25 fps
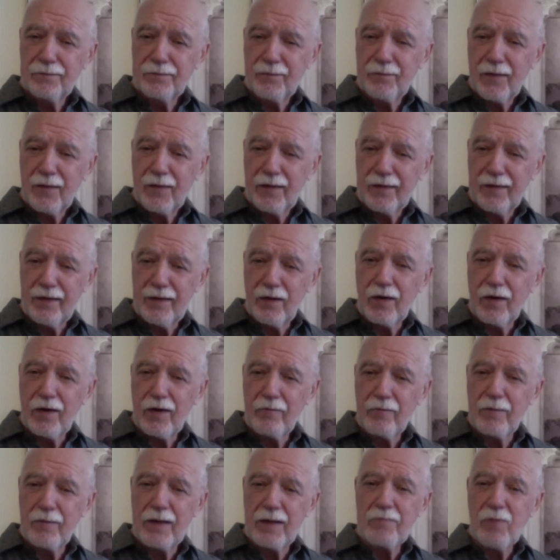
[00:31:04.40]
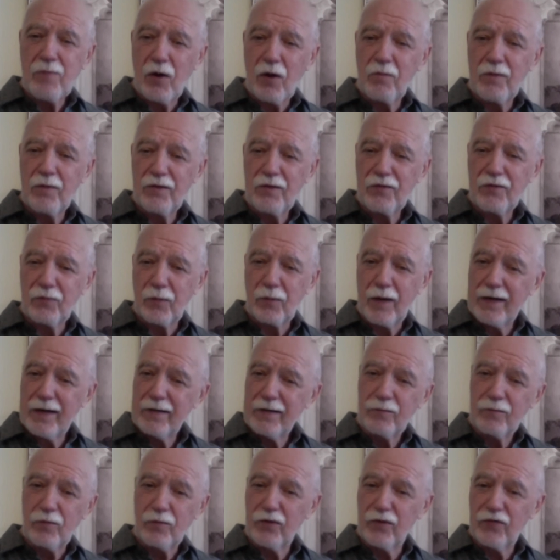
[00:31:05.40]
There have been moments when
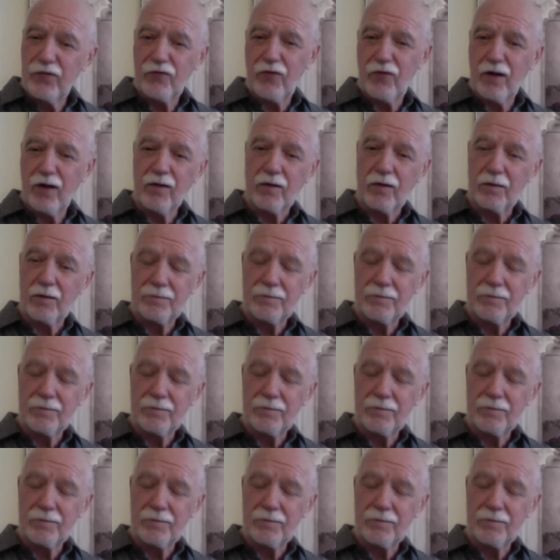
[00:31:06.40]
it was struggle.